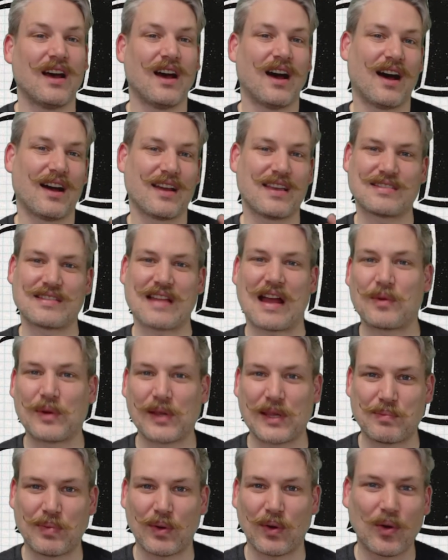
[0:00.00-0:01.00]
He's not really
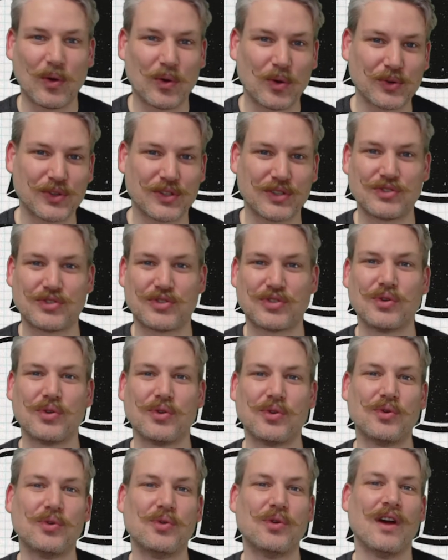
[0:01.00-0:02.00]
beholden
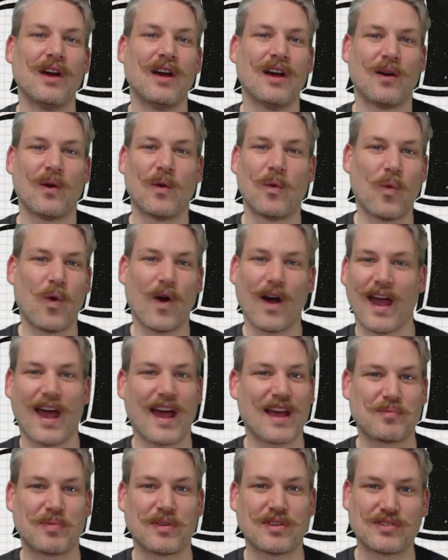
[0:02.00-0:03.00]
to what had
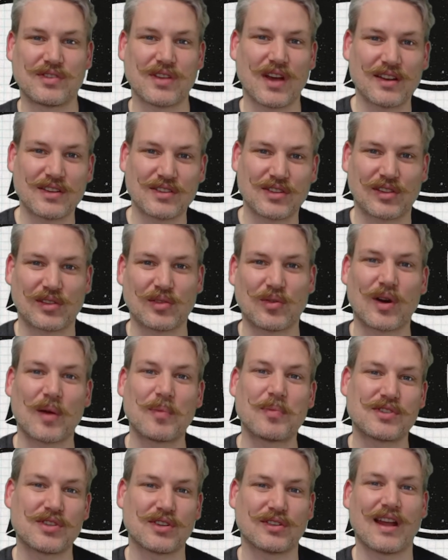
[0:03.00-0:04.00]
been done to Thor up
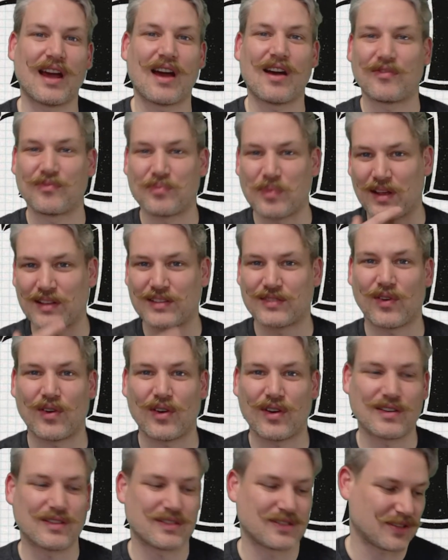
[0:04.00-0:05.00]
until now, as far
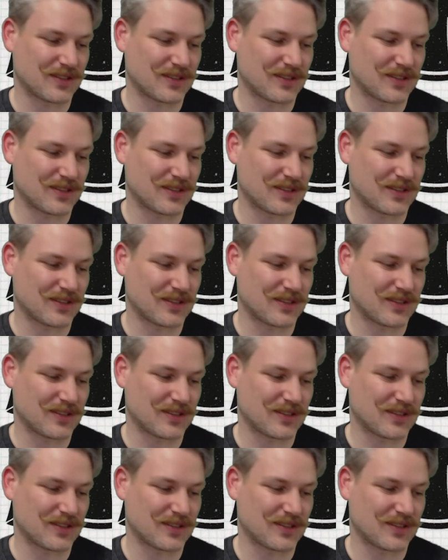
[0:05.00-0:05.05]
as